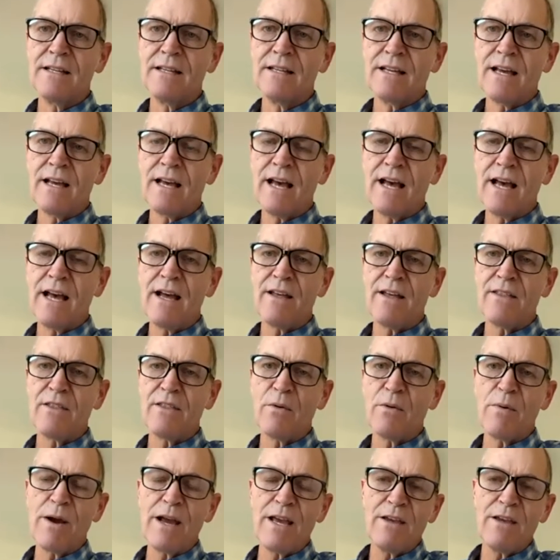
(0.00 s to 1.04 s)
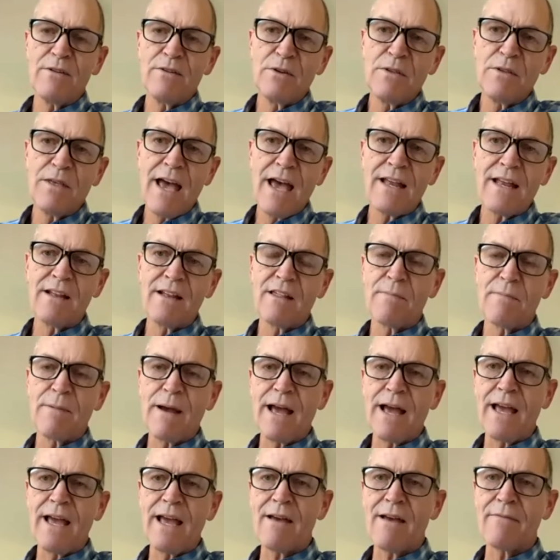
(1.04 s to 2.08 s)
the way you do that is
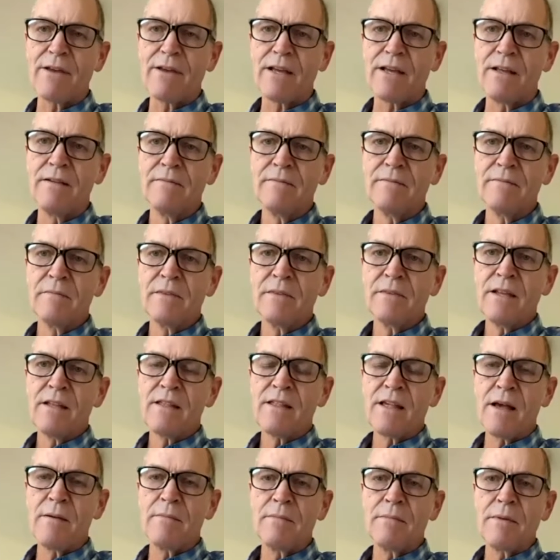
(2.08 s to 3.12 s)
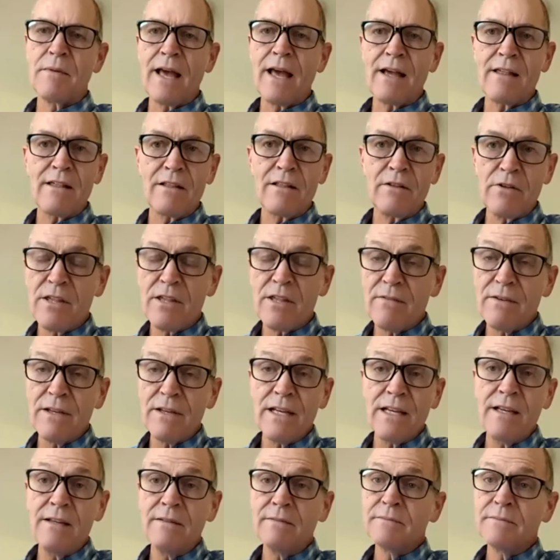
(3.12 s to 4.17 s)
by having some
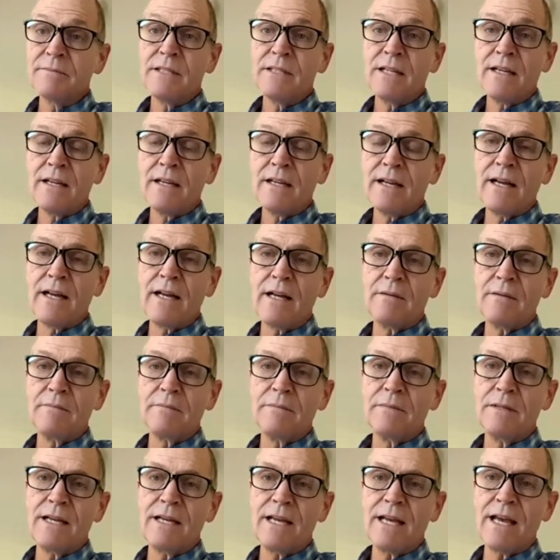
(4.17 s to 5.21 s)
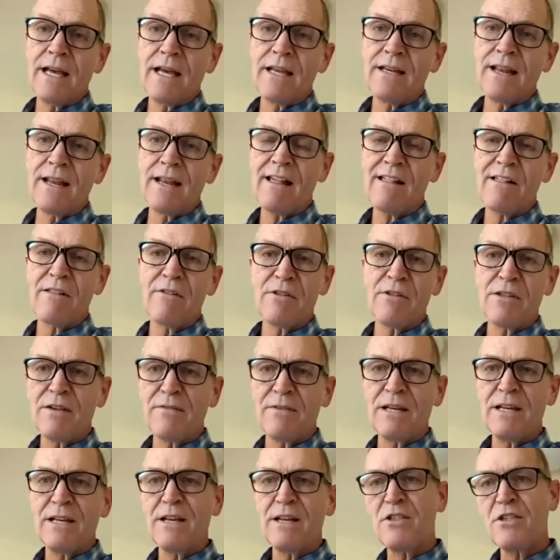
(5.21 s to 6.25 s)
exclusivity, and
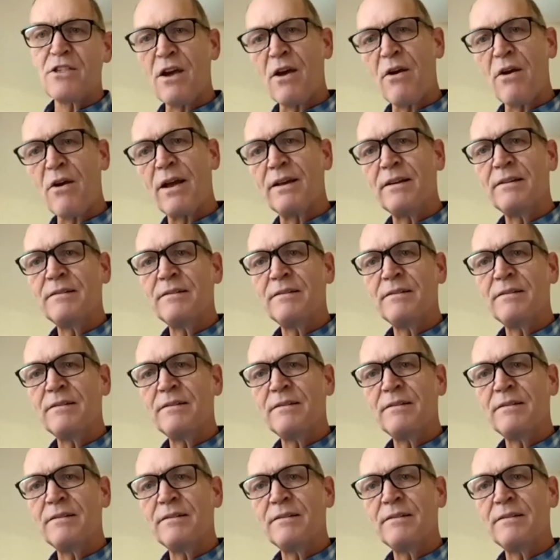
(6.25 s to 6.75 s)
exclusivity and sharing